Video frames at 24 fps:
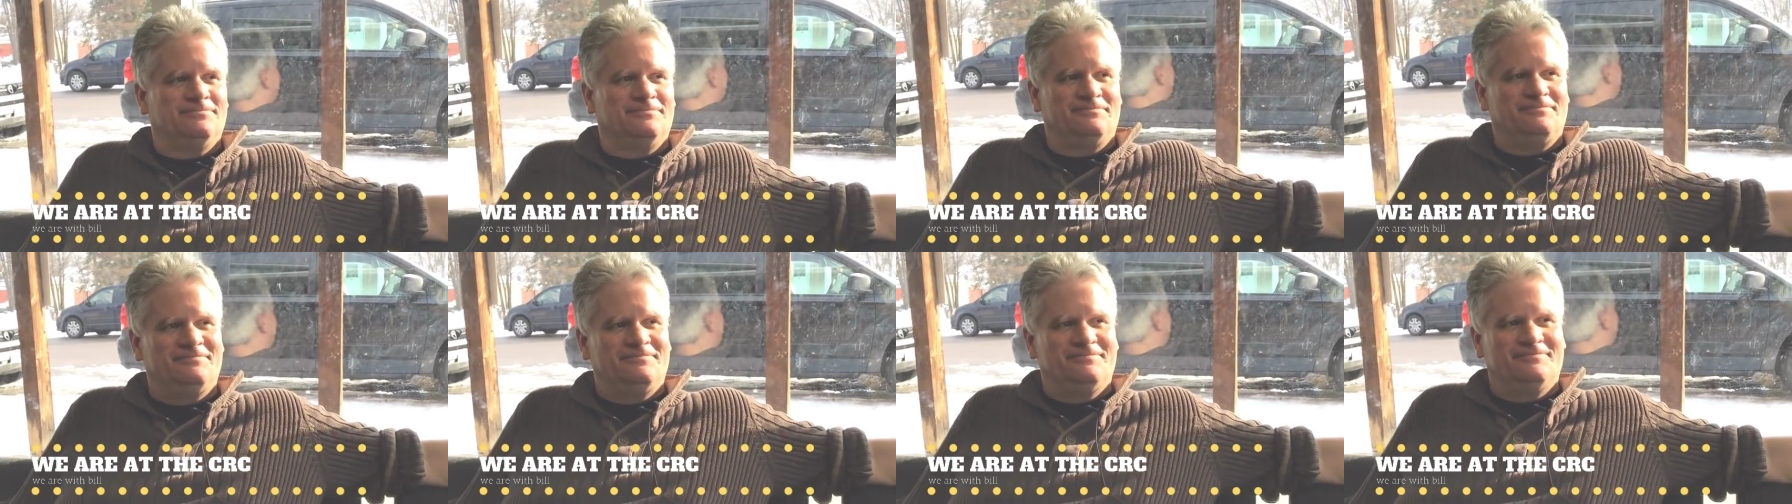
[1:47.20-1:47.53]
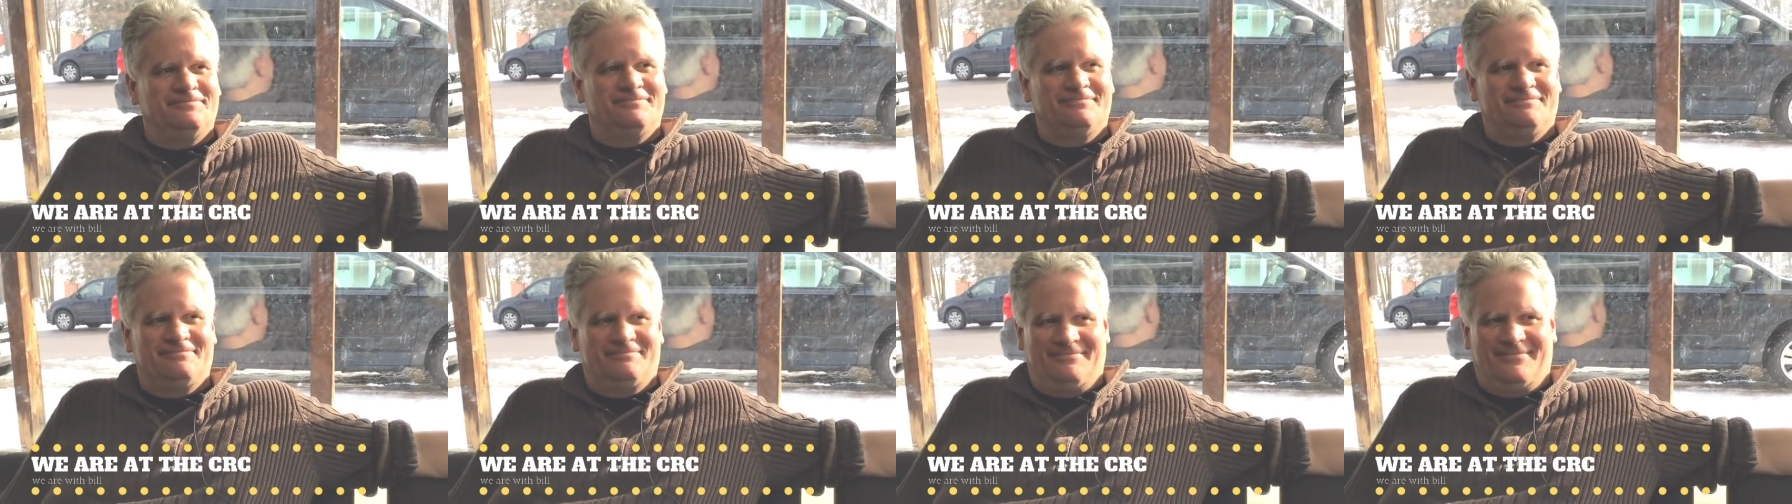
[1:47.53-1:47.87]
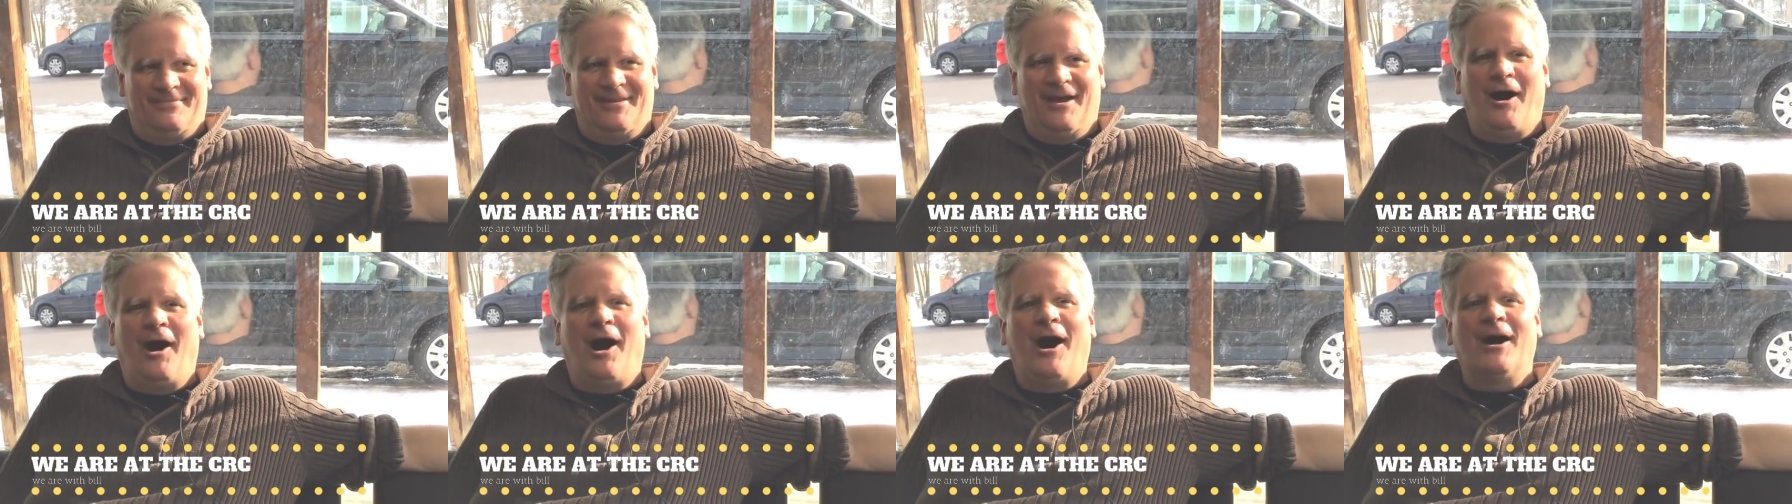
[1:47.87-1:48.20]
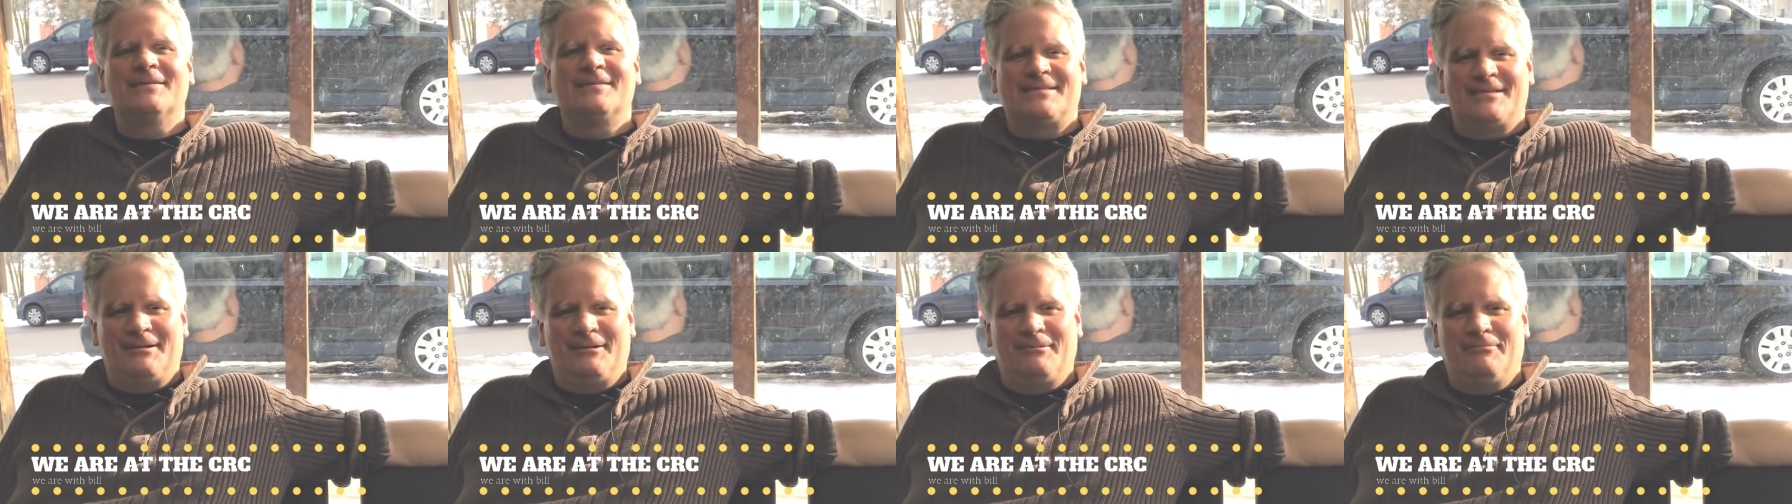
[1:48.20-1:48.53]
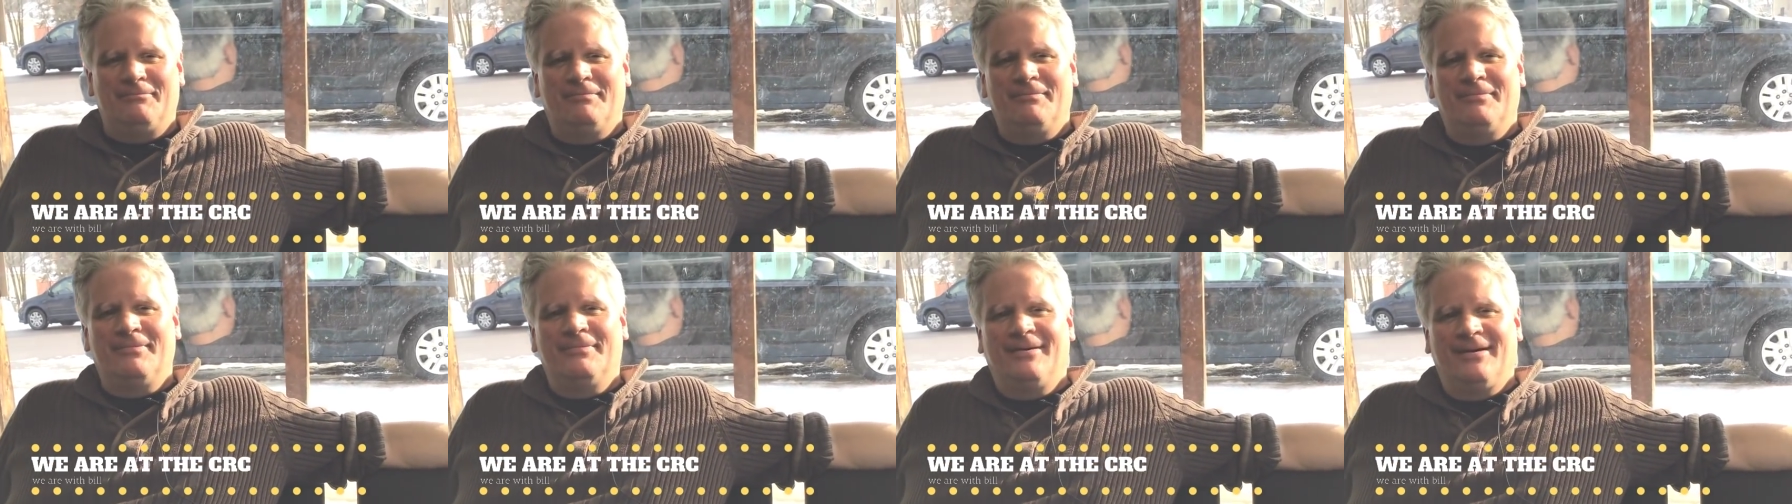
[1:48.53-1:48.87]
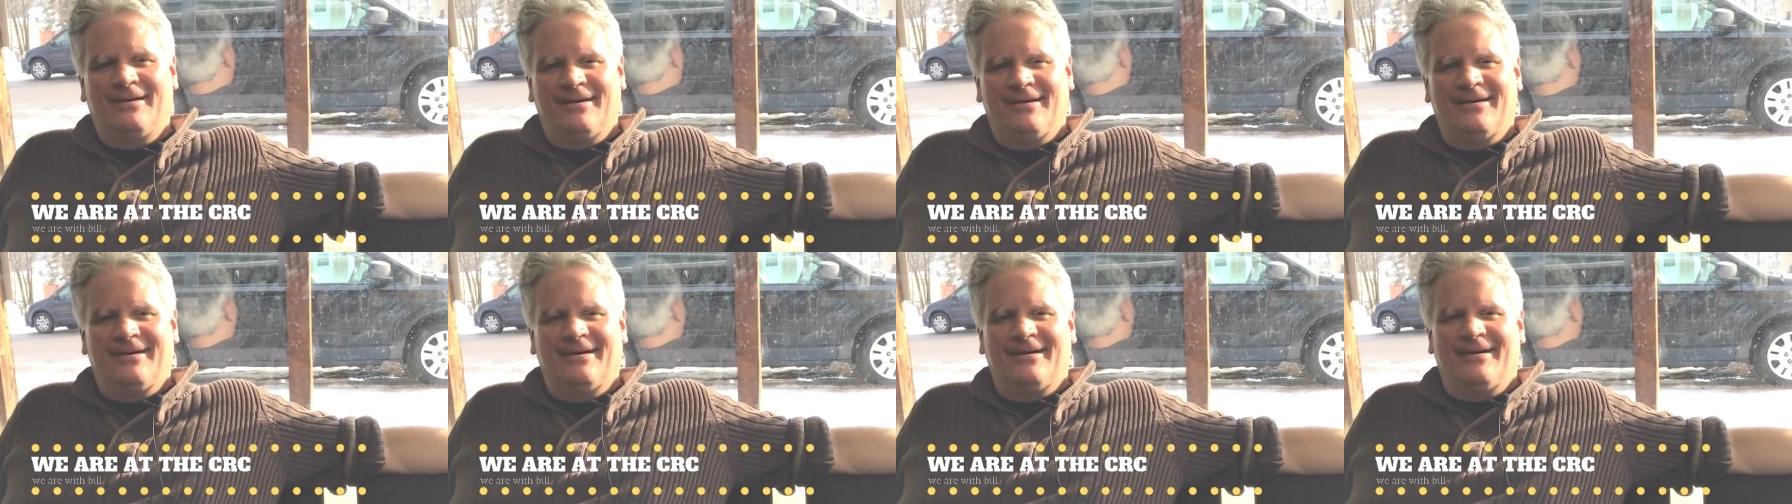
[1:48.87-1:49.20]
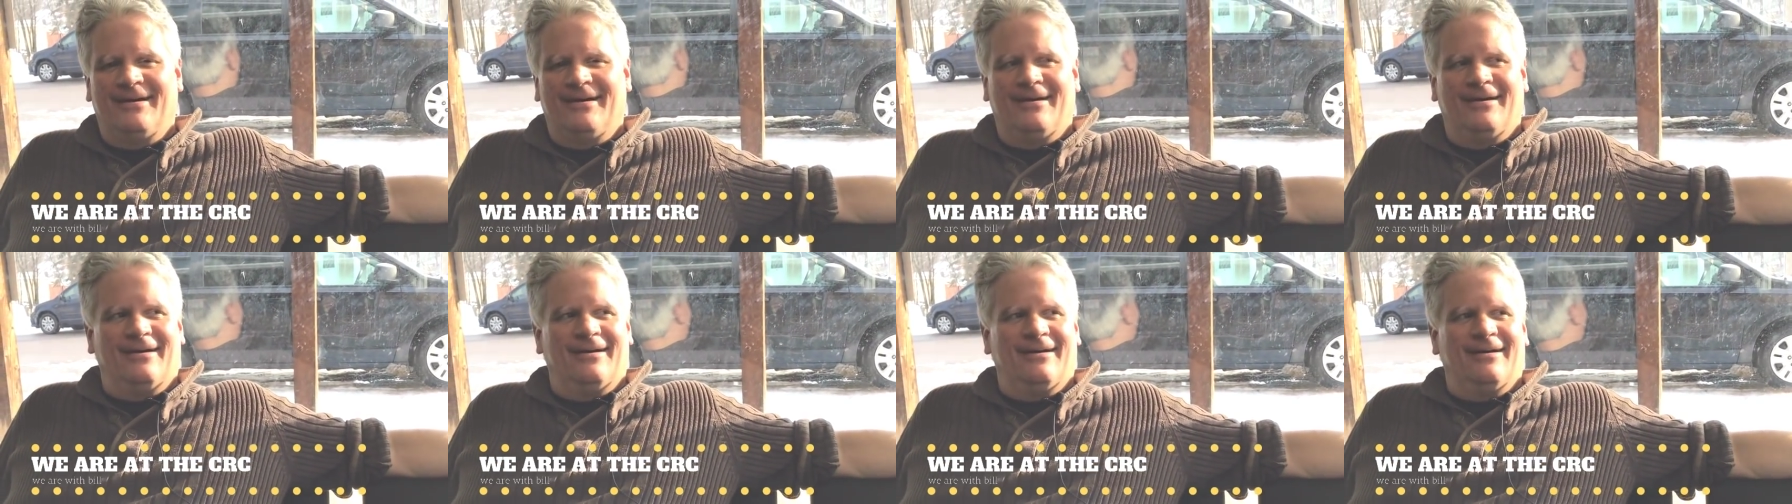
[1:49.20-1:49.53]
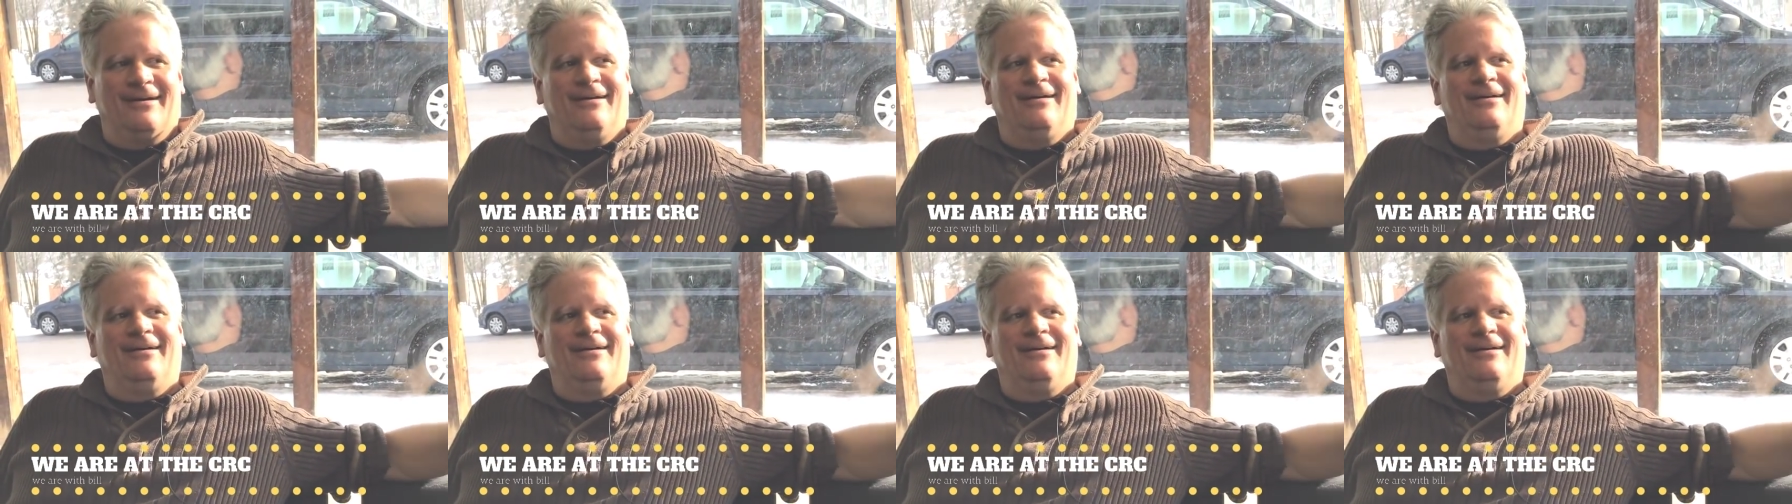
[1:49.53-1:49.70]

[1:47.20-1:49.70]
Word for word: Awesome. Awesome. Thanks for taking